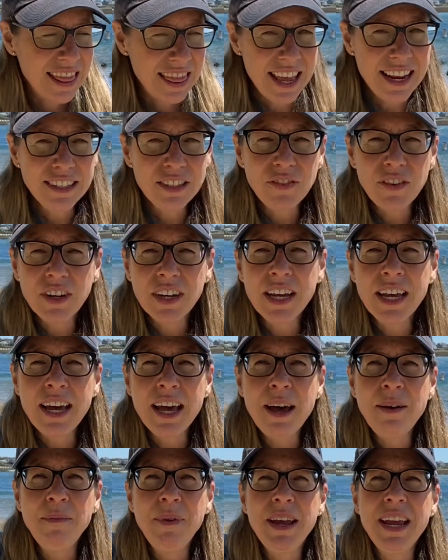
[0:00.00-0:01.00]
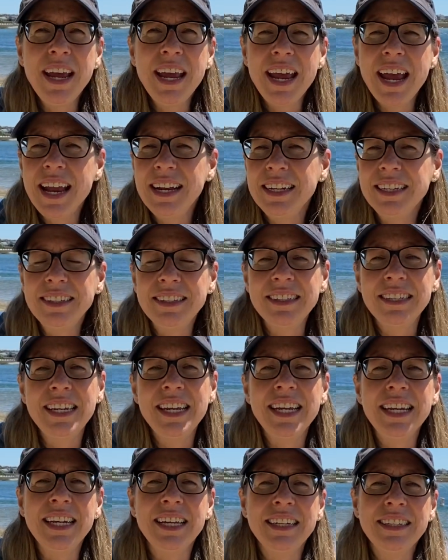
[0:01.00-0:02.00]
Thanks for coming and
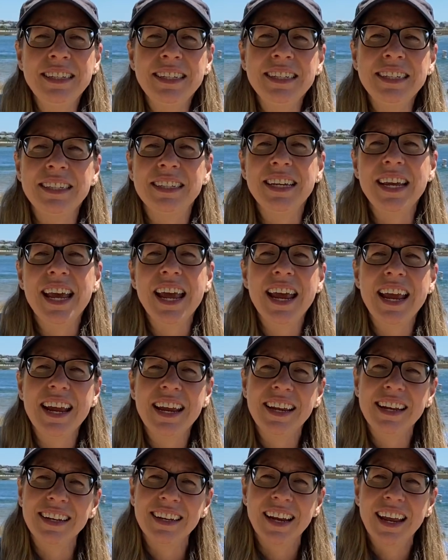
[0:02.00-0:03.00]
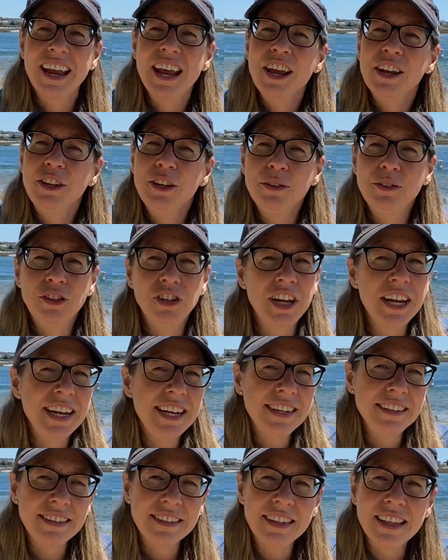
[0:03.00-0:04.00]
singing today. You
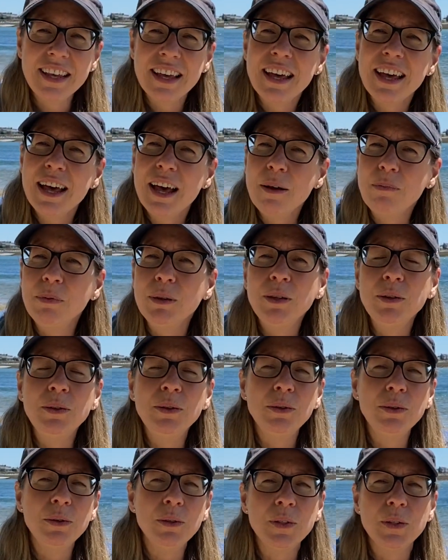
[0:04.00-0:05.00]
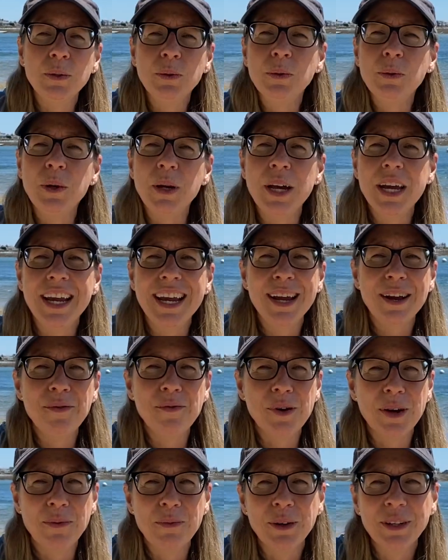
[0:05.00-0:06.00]
chase the blues away
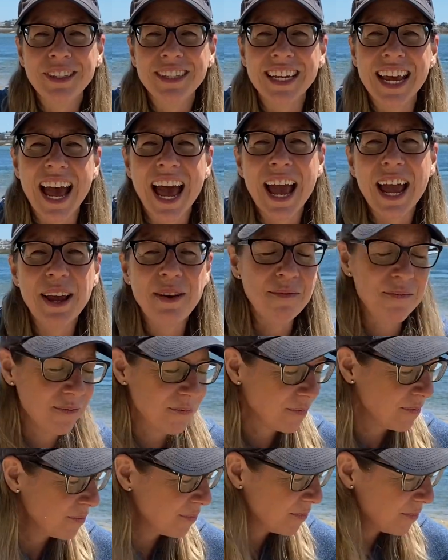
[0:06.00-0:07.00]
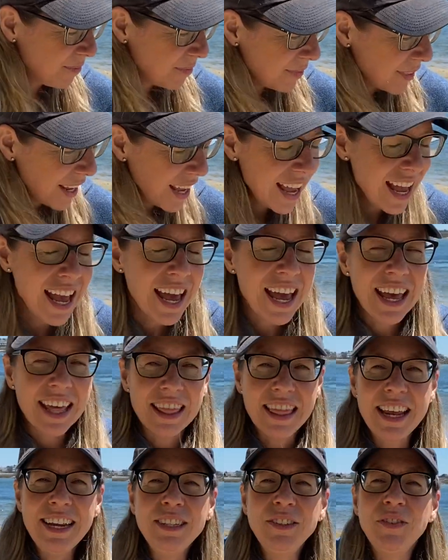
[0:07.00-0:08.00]
one more time.
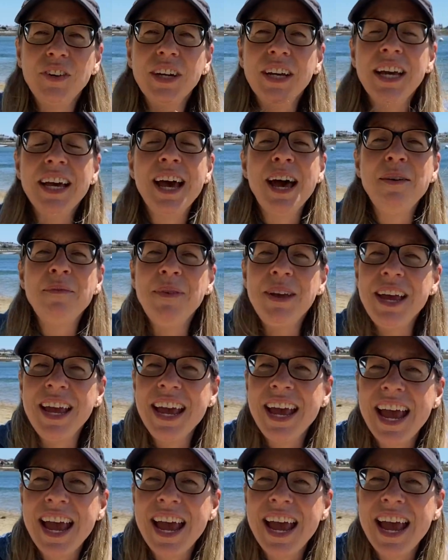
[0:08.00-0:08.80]
Thanks for coming